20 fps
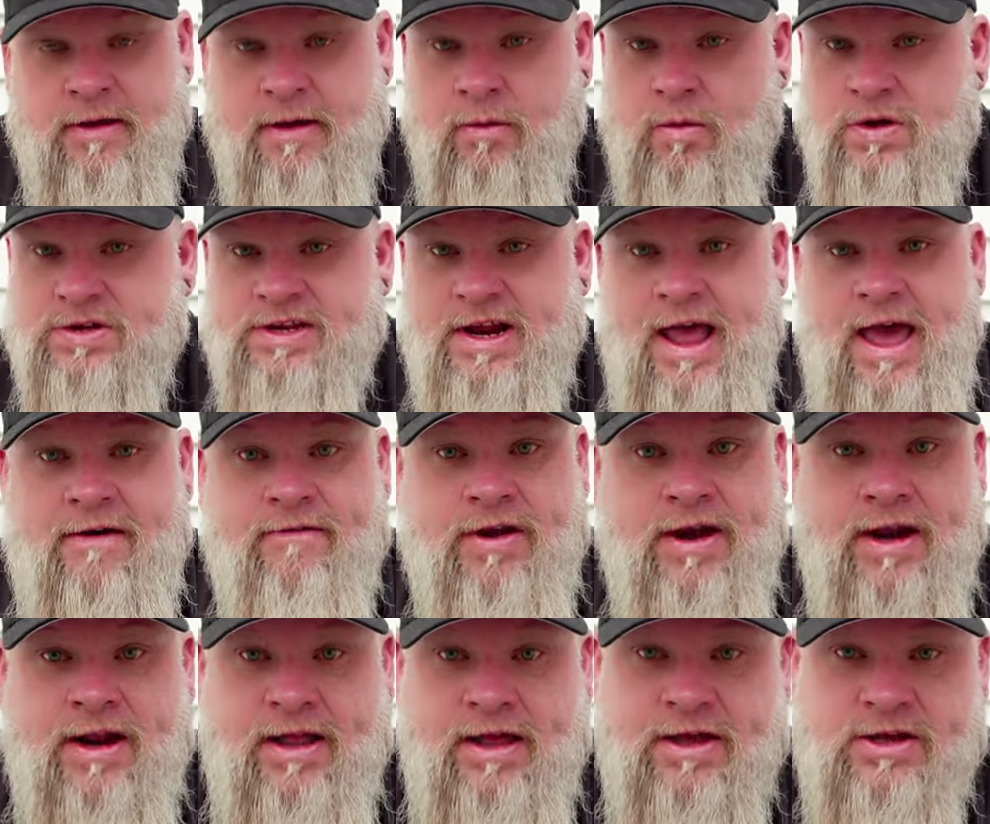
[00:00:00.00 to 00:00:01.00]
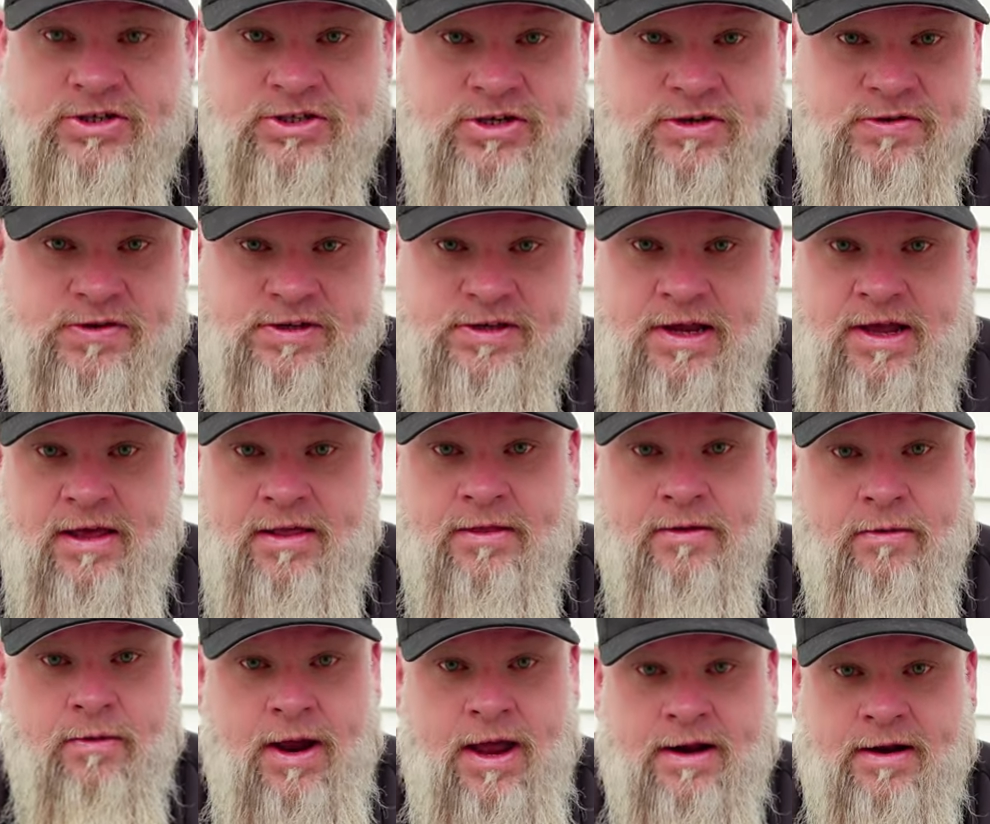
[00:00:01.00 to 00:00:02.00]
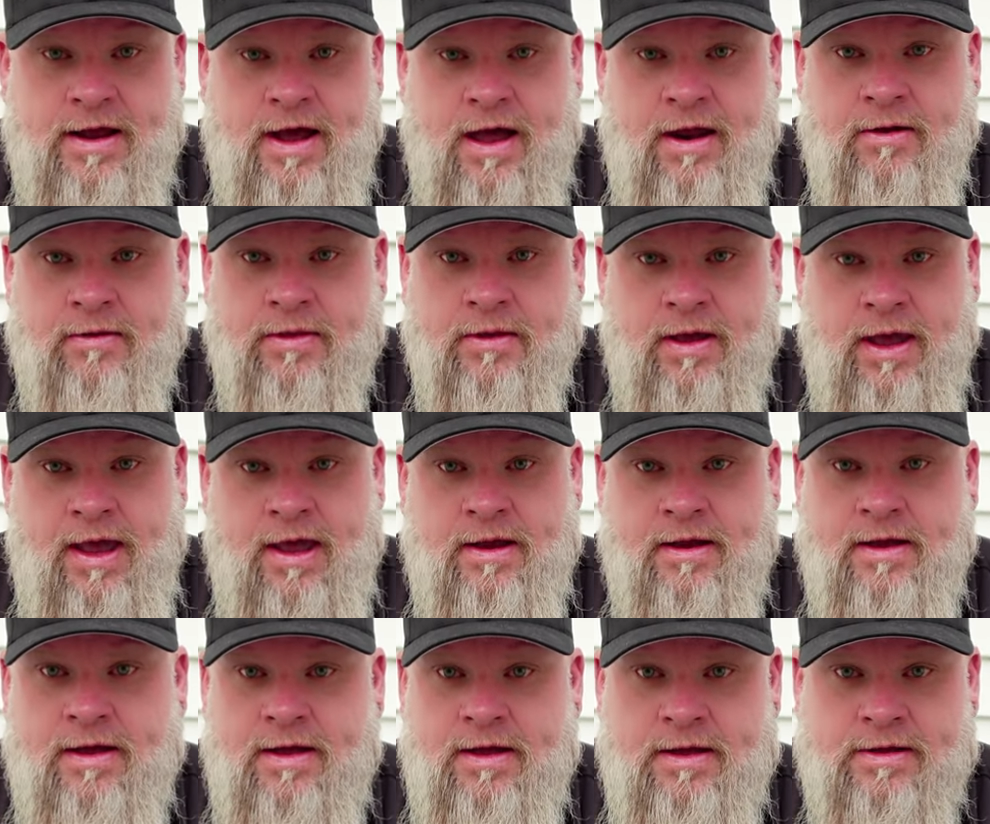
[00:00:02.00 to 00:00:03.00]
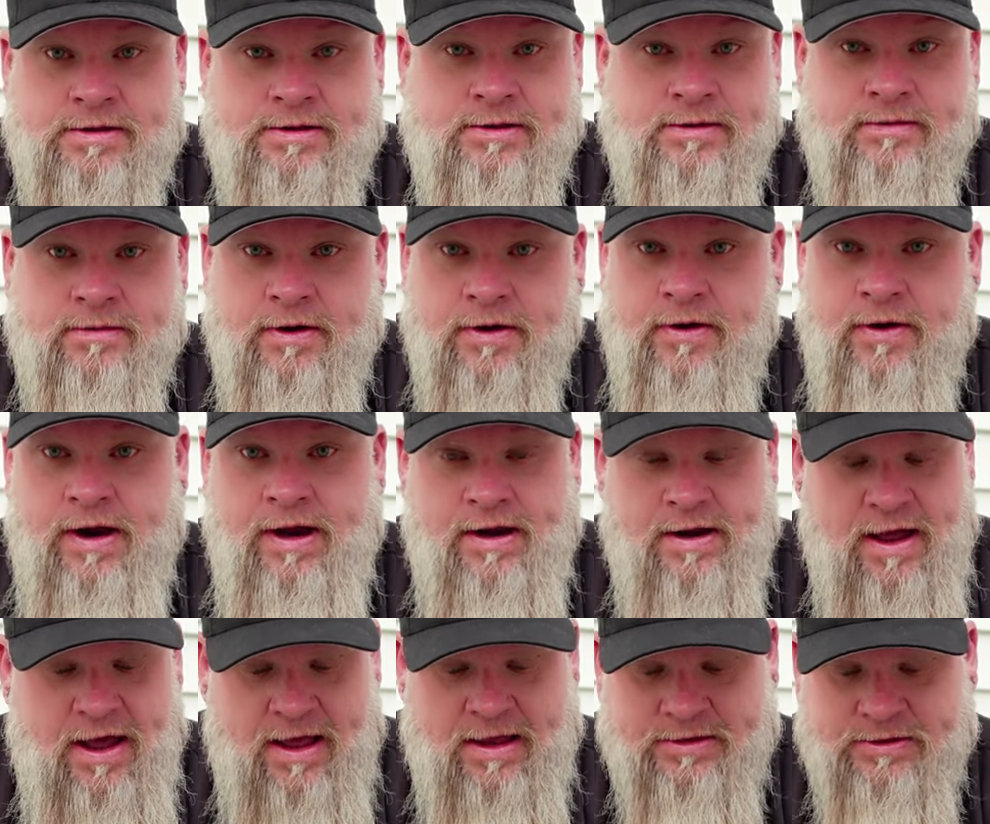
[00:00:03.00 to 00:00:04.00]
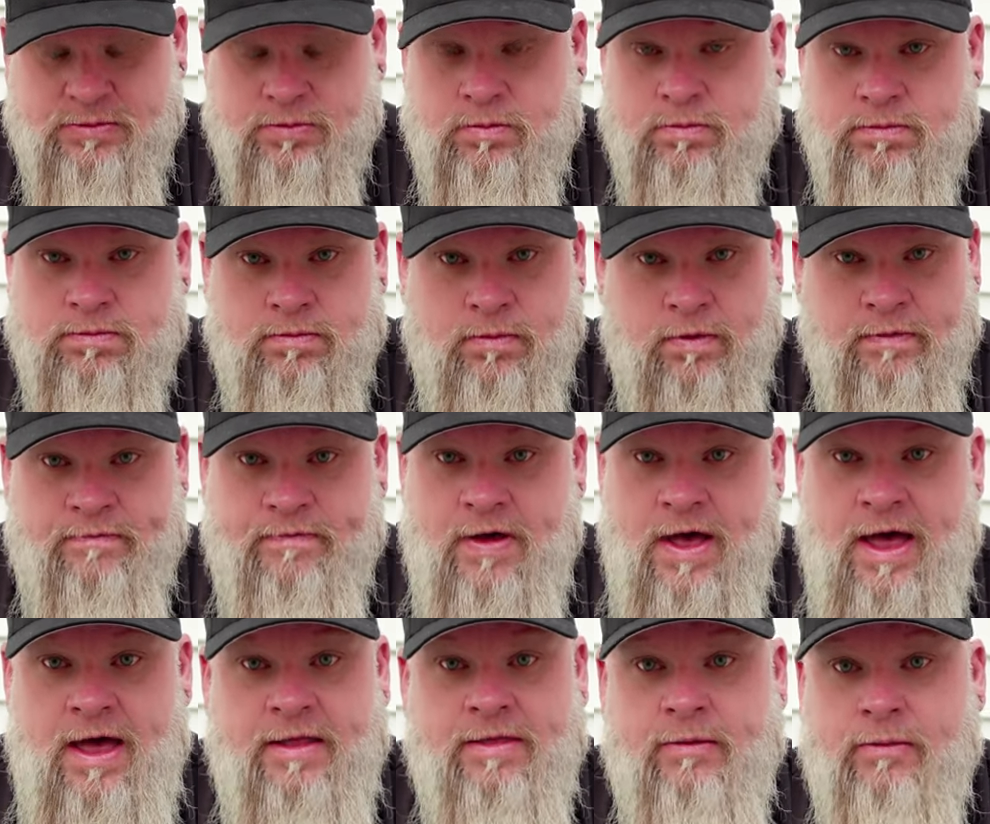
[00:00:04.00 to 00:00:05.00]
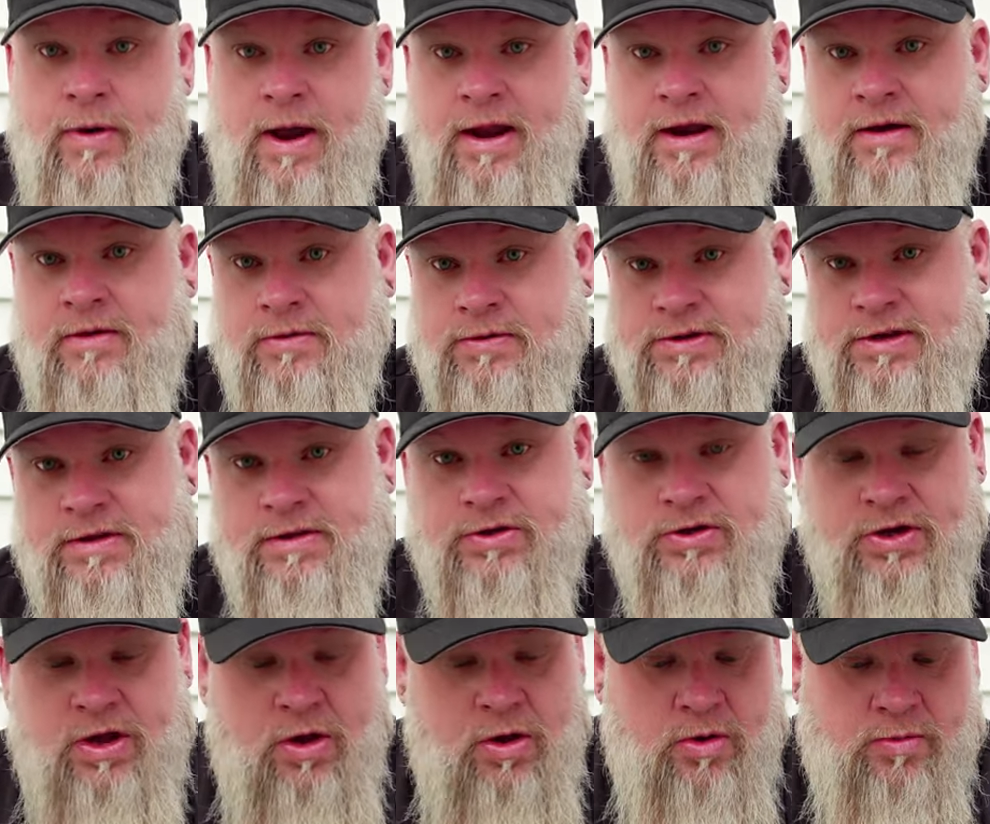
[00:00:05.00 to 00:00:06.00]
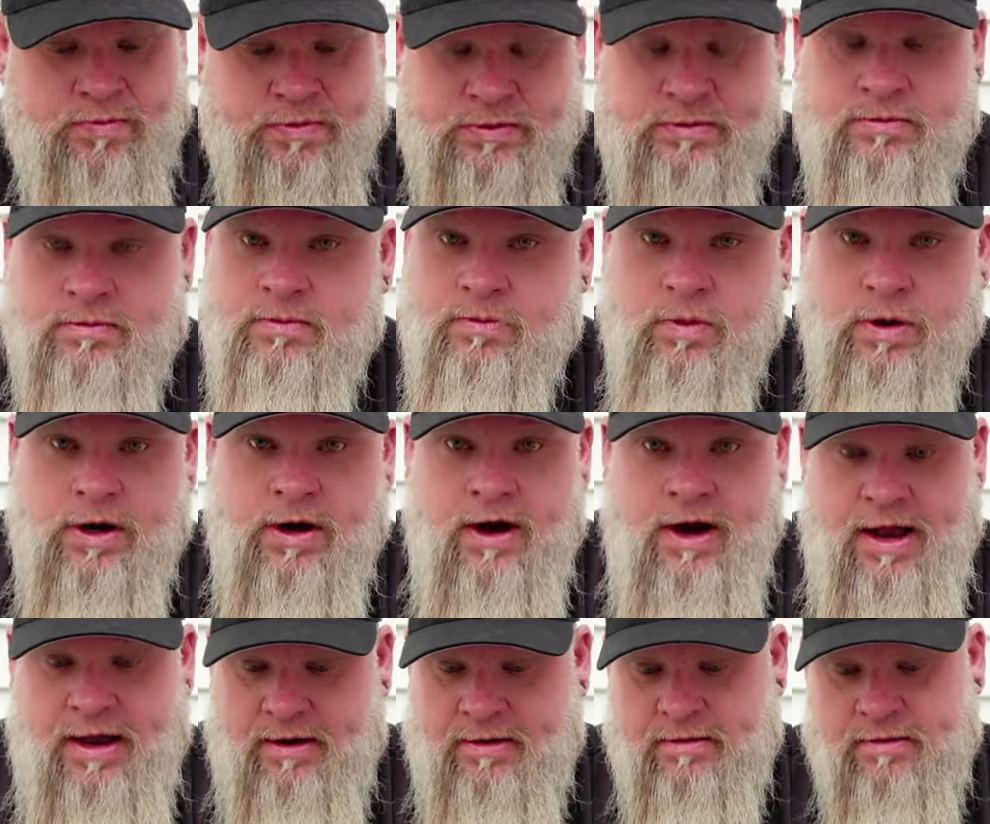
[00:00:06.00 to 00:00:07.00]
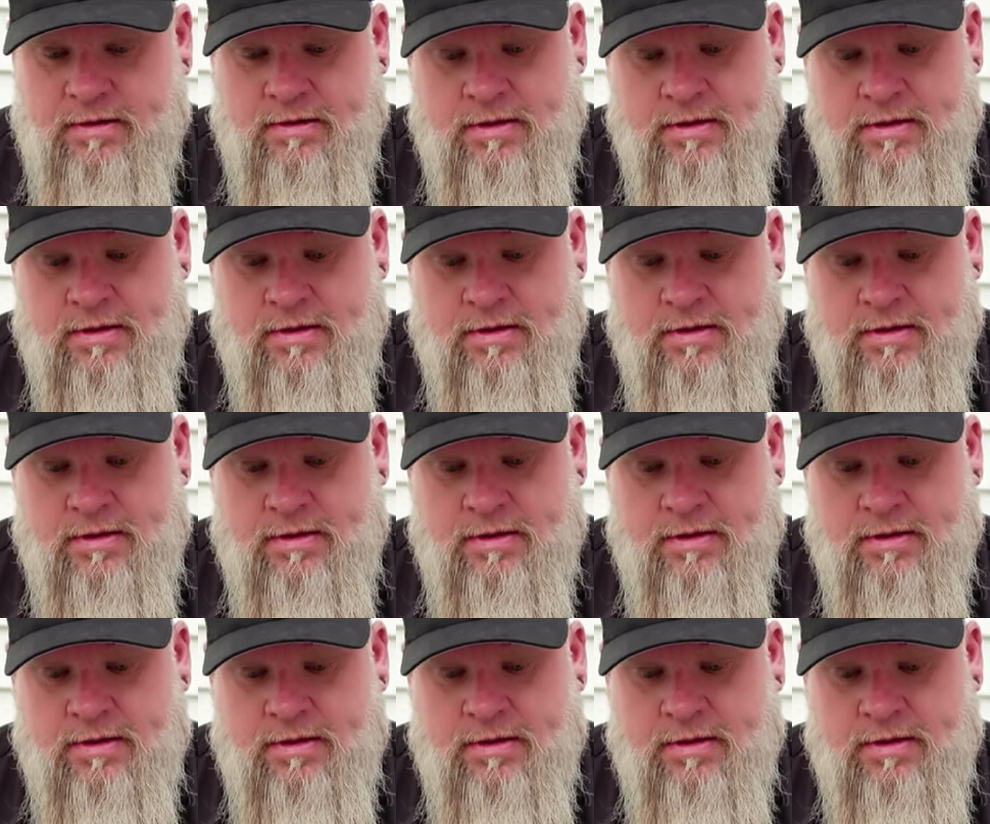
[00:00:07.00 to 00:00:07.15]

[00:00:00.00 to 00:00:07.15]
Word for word: Wasn't having any issues seeing the red dot on the handguns. The green dots were fine. The reticles and the scopes were great.